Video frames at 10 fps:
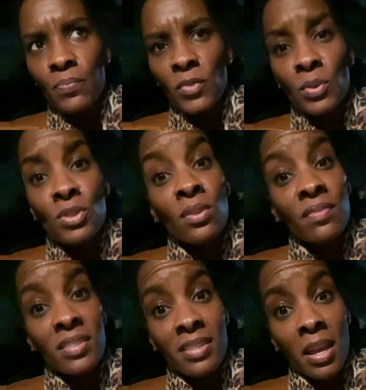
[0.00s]
We serve the
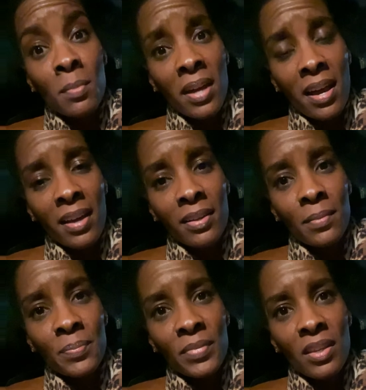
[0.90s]
same God.
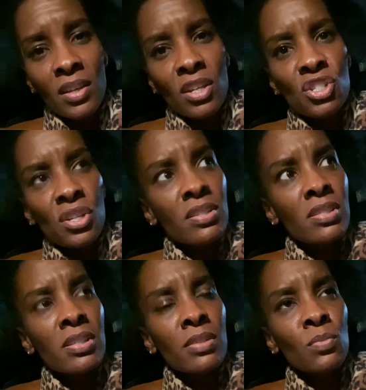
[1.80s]
Jesus
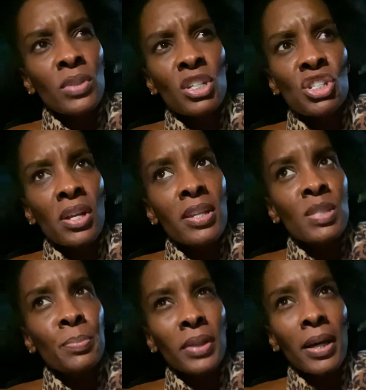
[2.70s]
didn't, when he shed his
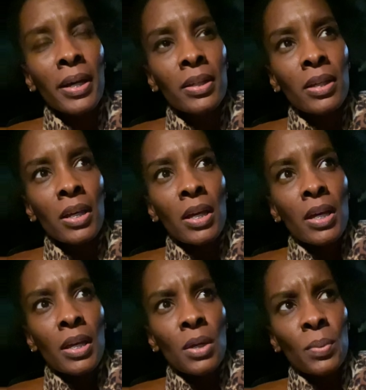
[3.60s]
blood,
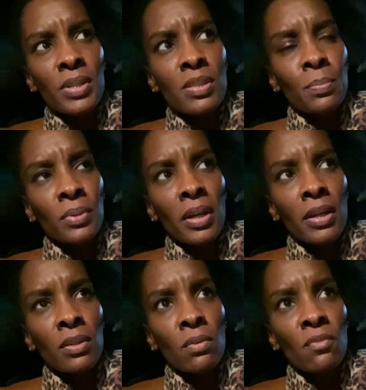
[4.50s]
it wasn't
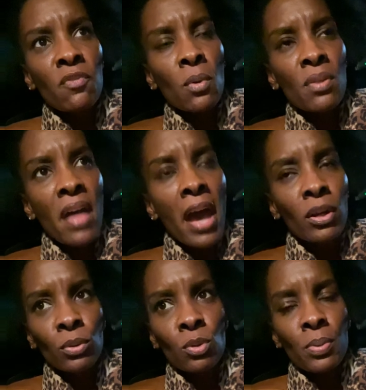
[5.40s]
blood for that
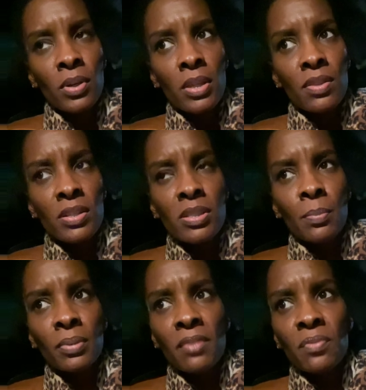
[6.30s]
group, then some
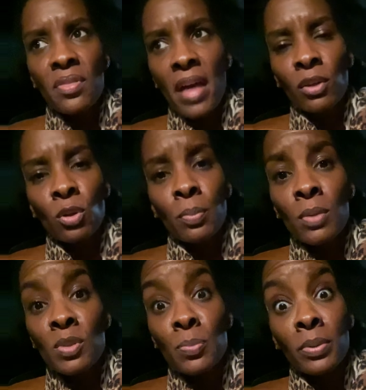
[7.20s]
blood for that group. It
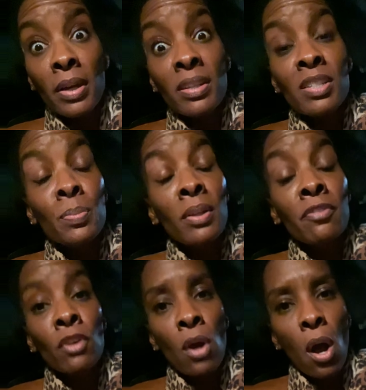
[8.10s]
was his blood
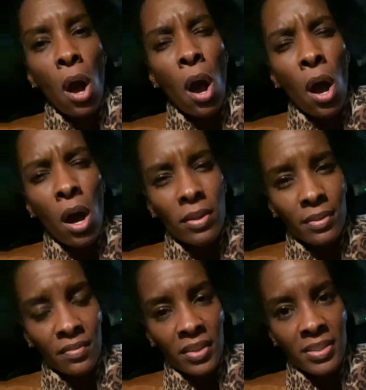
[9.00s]
for all
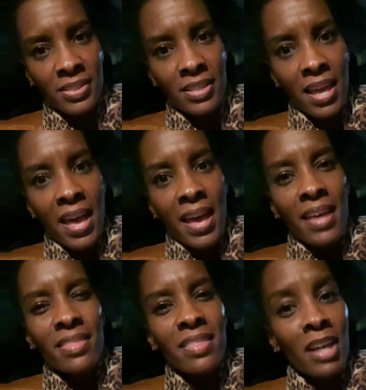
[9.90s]
of us.
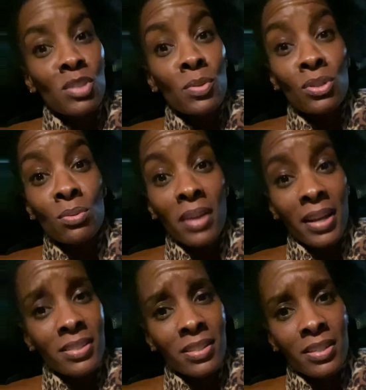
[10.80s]
And that's what
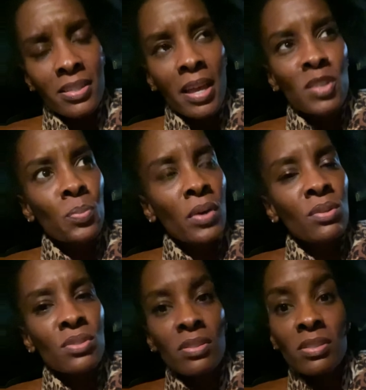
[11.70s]
unites us as
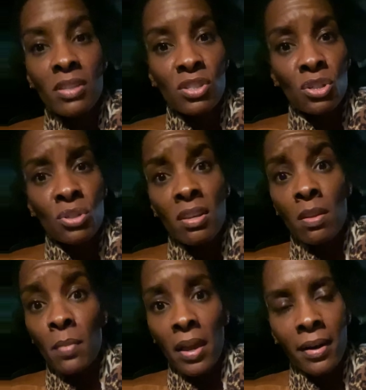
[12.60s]
brothers and sisters in
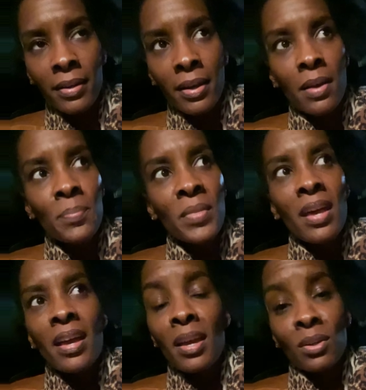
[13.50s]
America
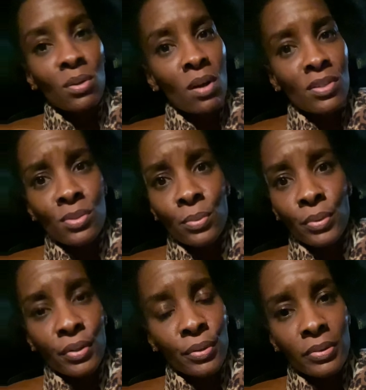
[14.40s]
and across the
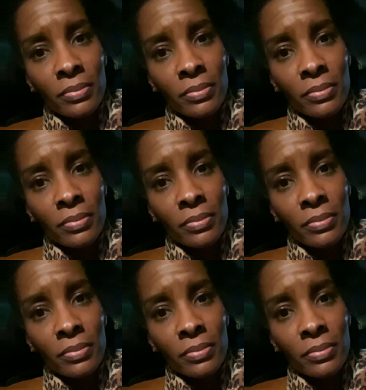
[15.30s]
world.